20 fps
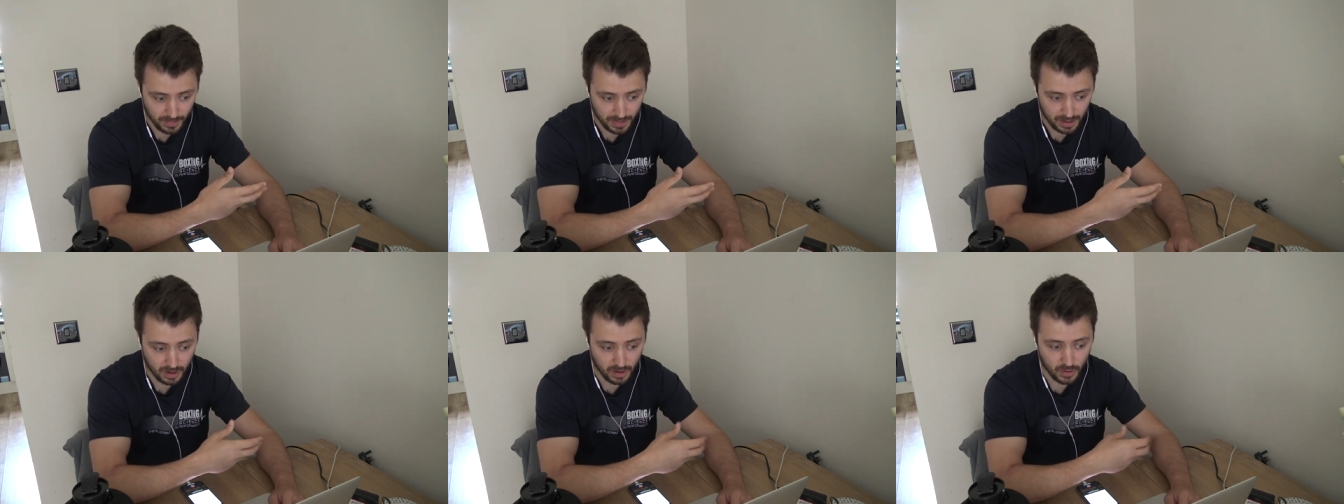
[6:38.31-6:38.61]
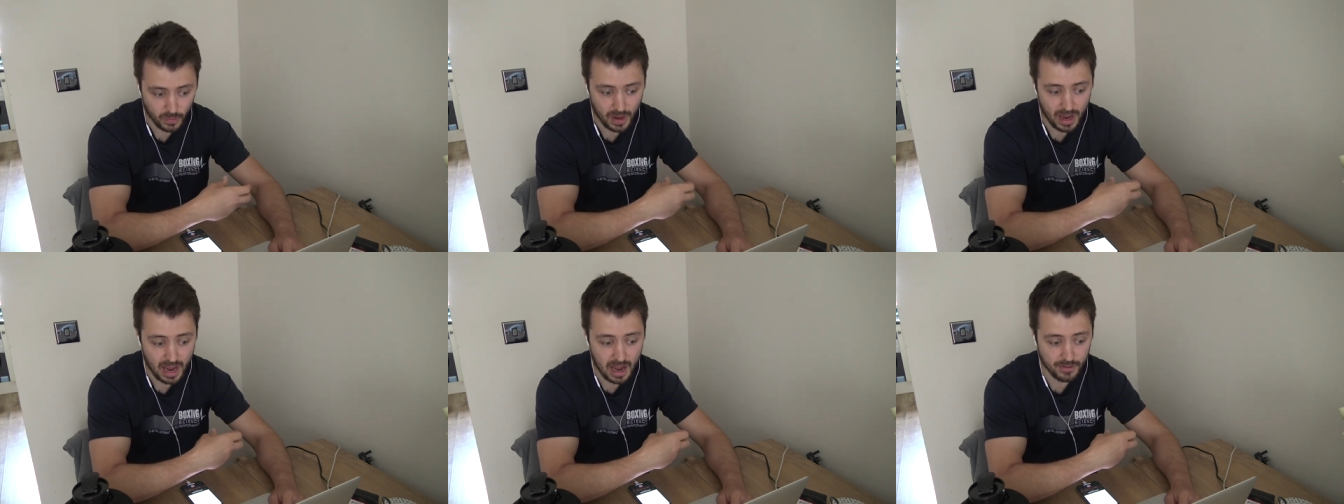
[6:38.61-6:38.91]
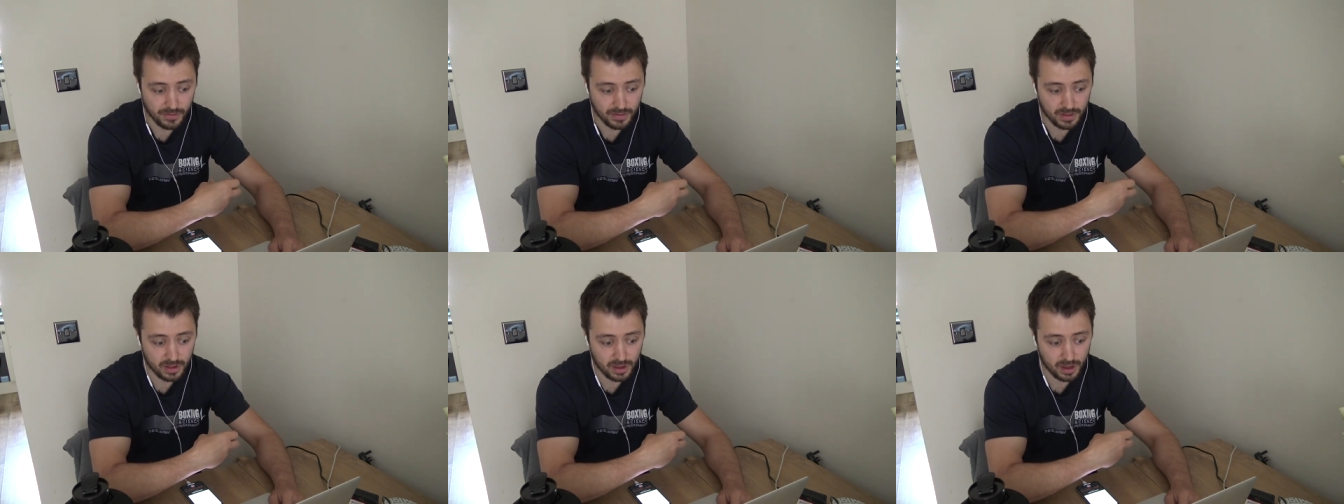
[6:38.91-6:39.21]
because we
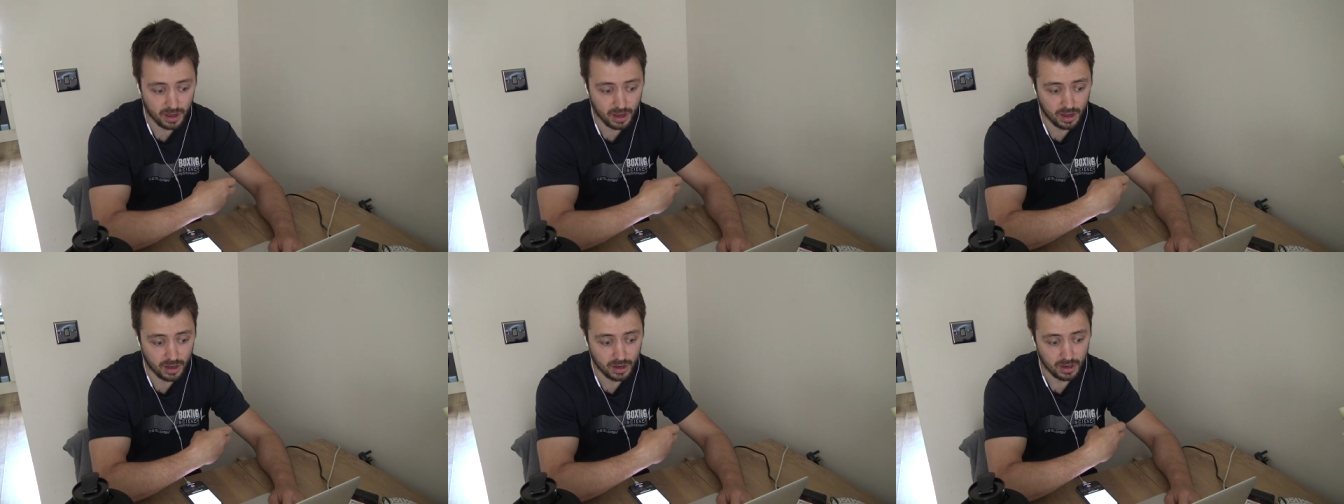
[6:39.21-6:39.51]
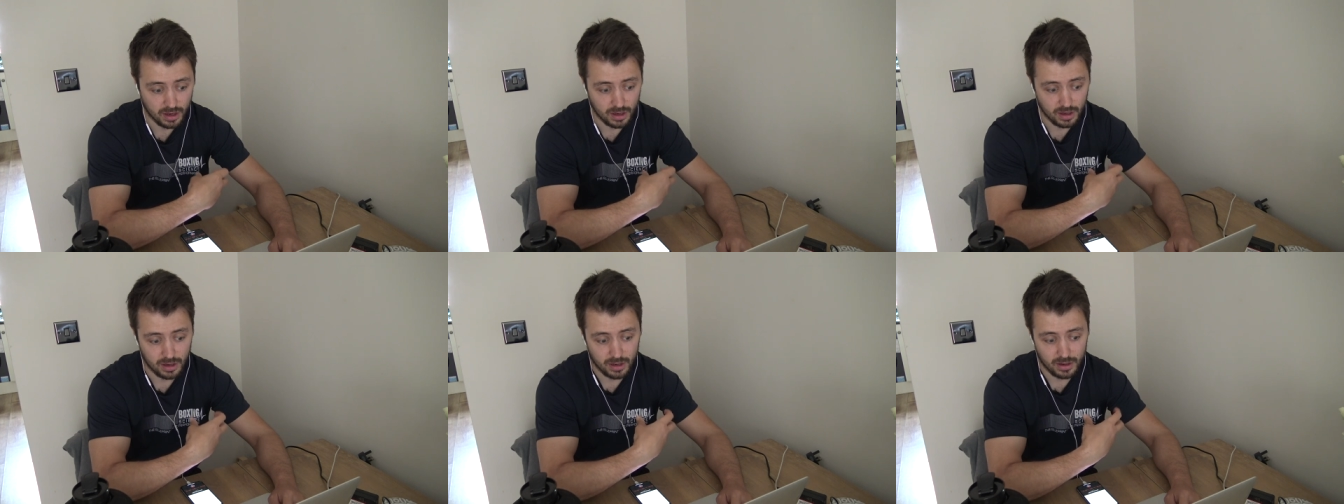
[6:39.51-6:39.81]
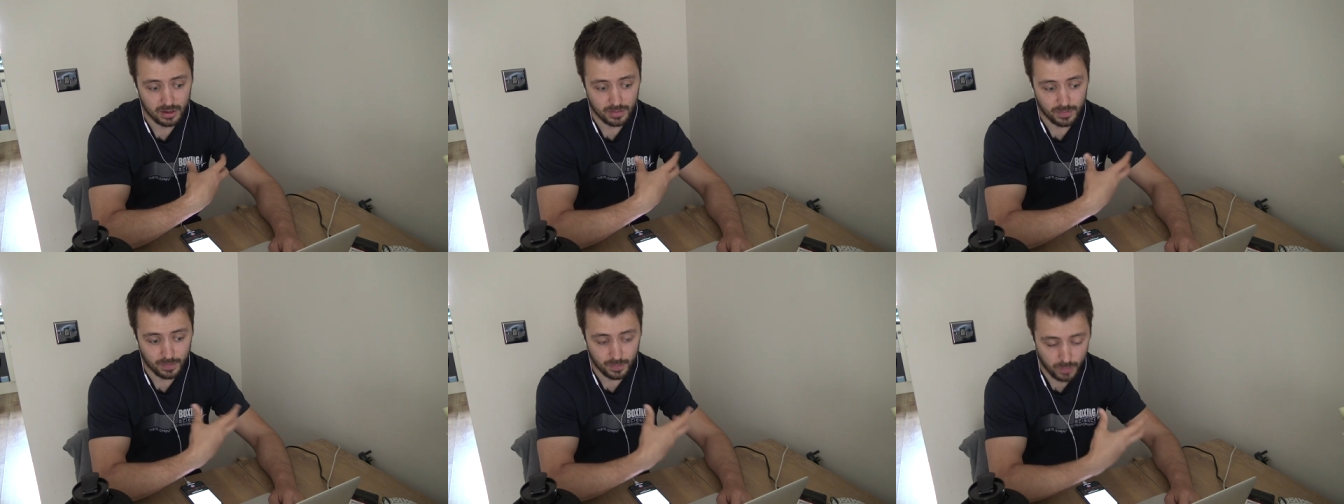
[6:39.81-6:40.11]
have to
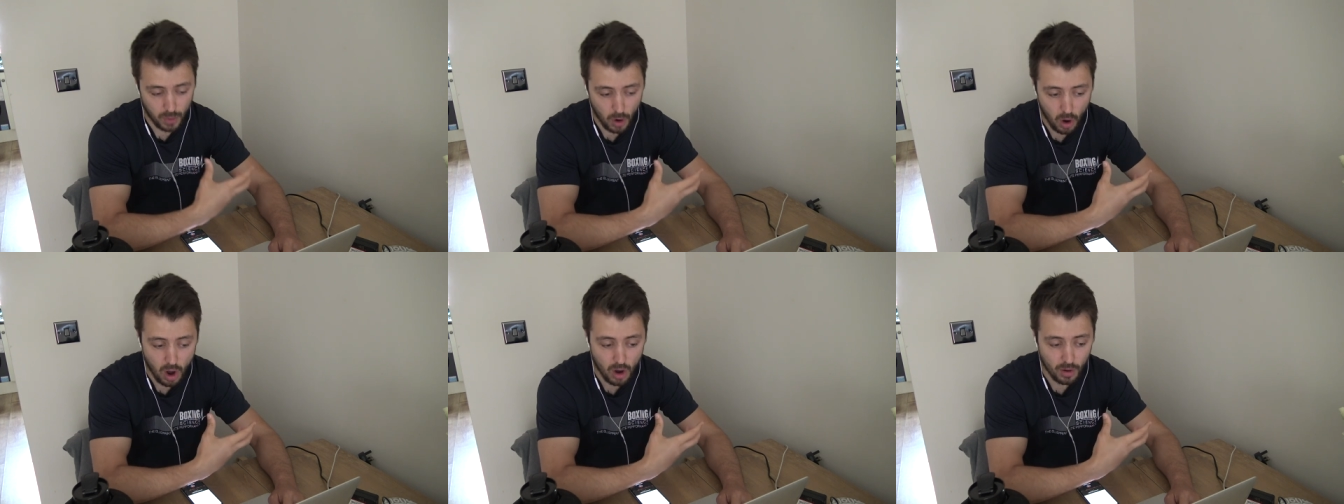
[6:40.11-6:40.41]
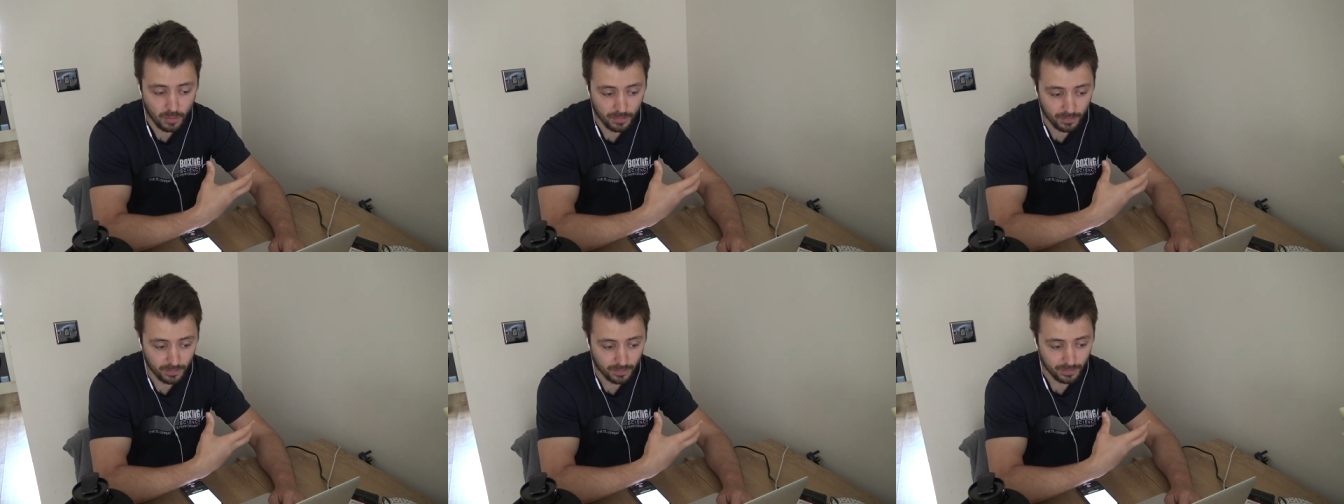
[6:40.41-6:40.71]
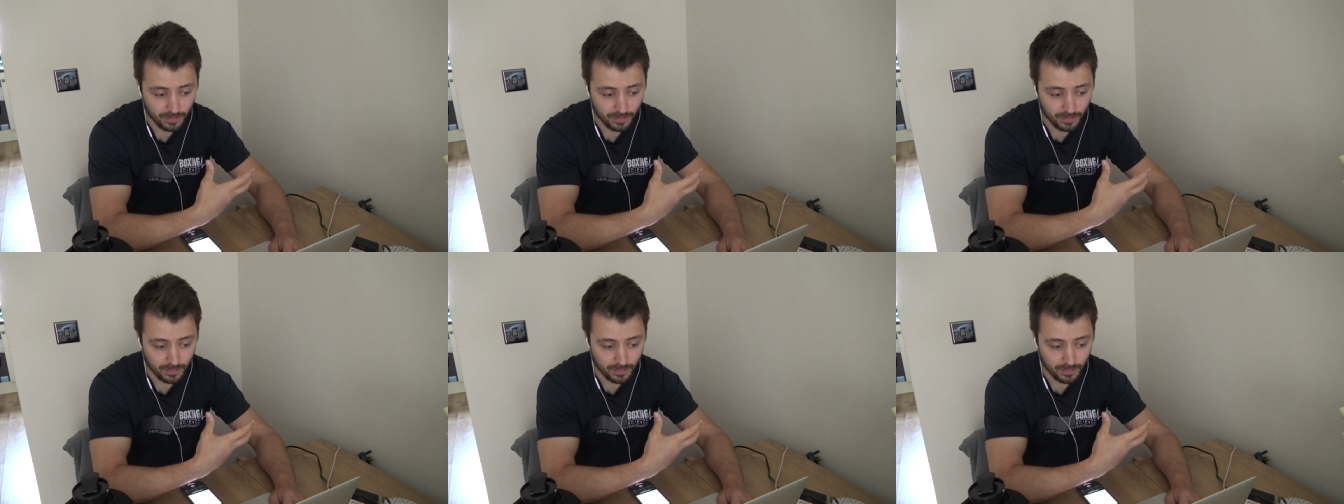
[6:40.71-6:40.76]
put on